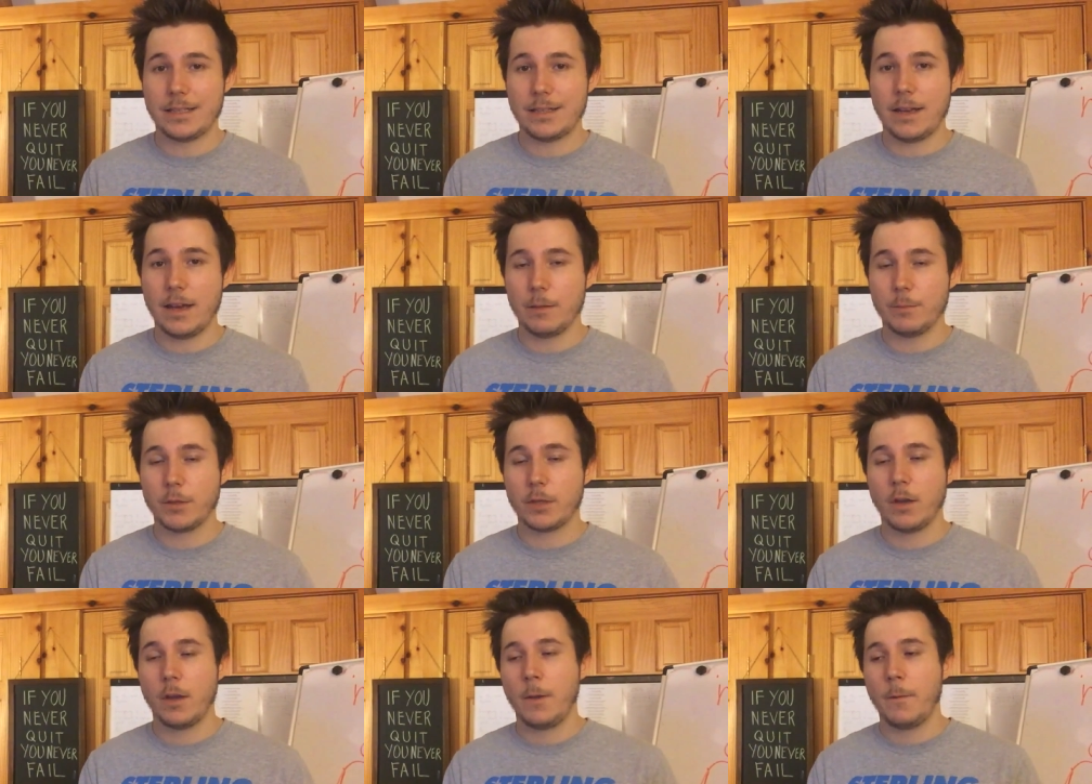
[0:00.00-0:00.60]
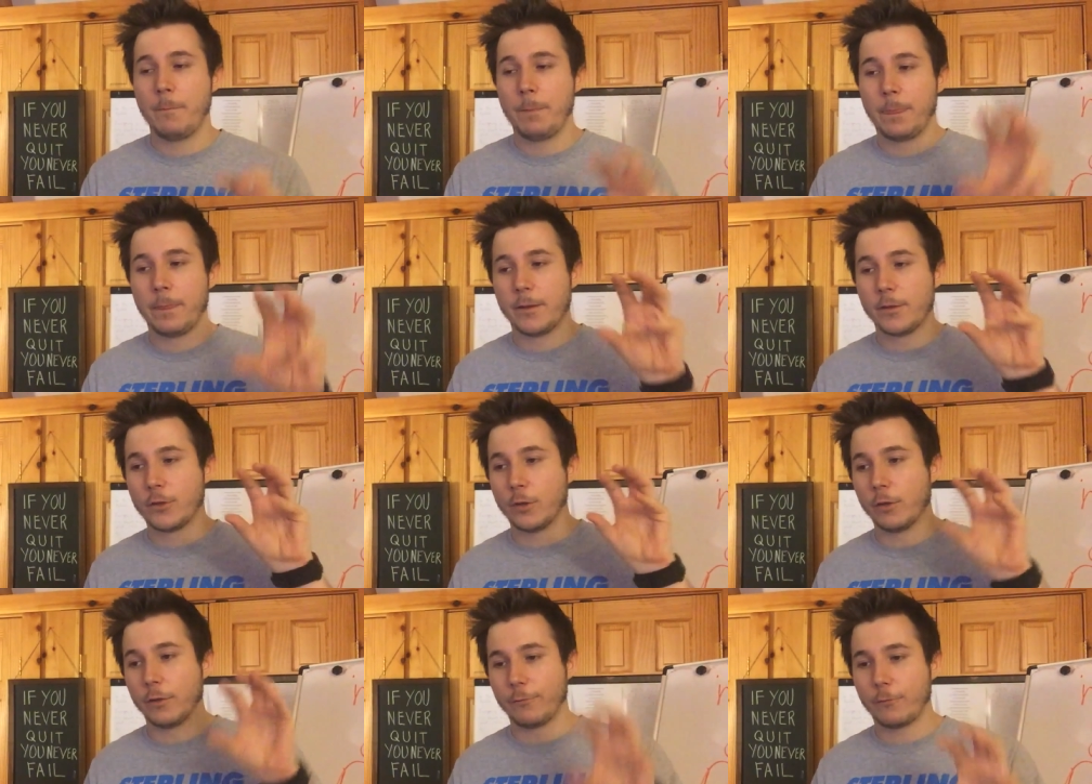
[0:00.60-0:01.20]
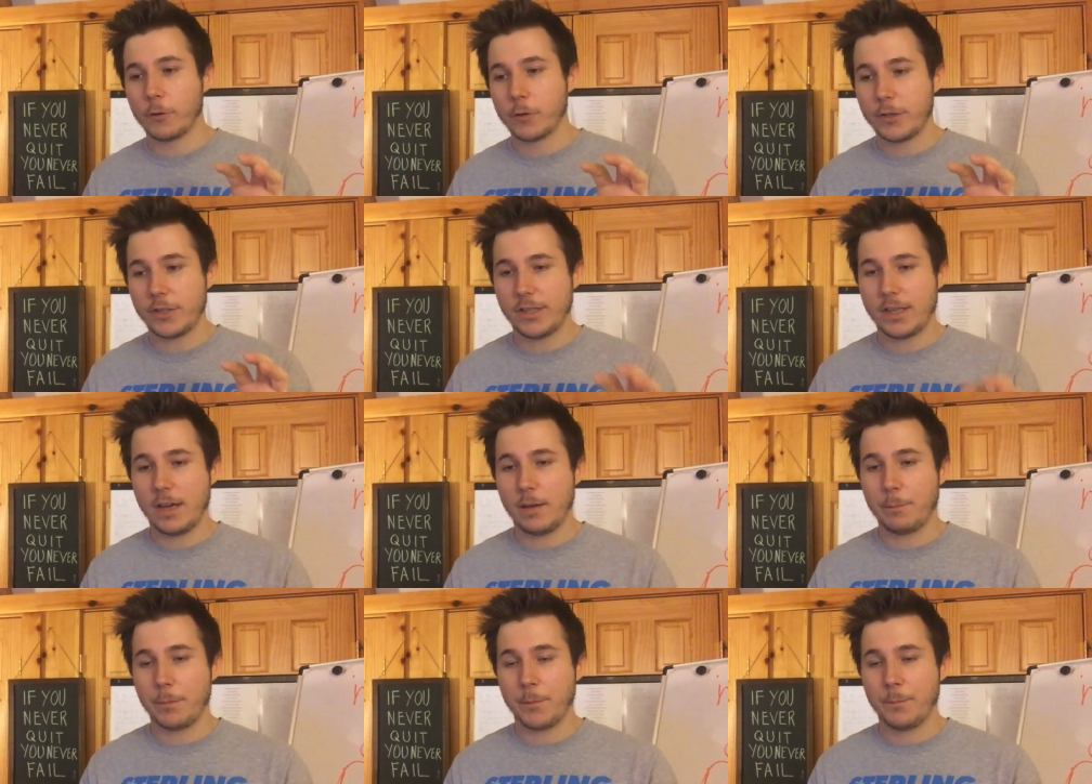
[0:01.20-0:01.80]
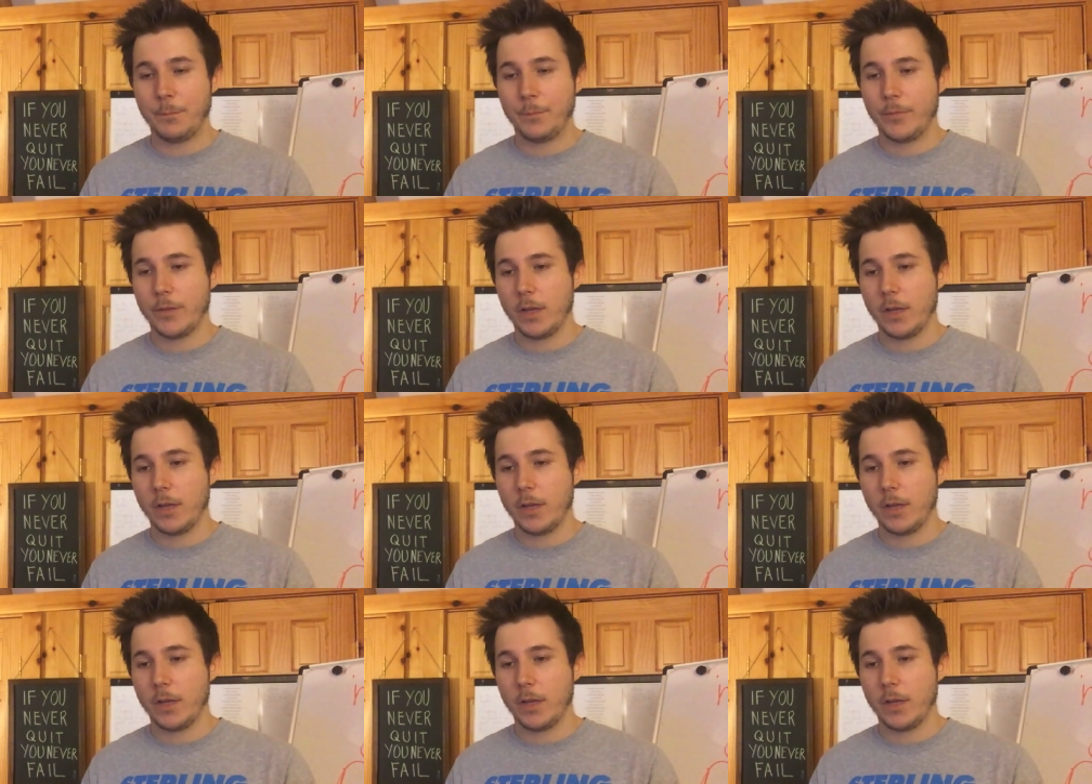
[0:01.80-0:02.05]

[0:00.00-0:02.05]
steps so the first step